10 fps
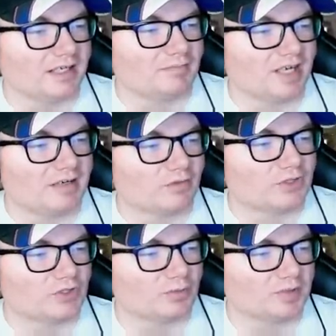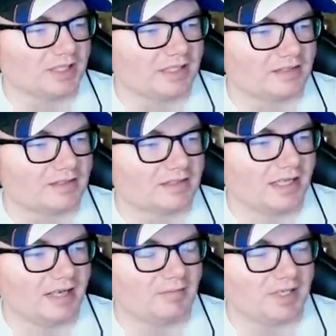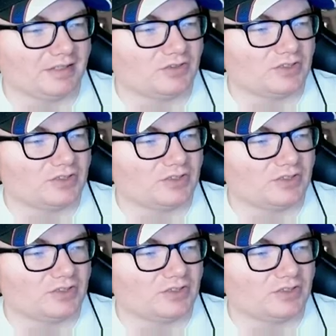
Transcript: Like my original plans had been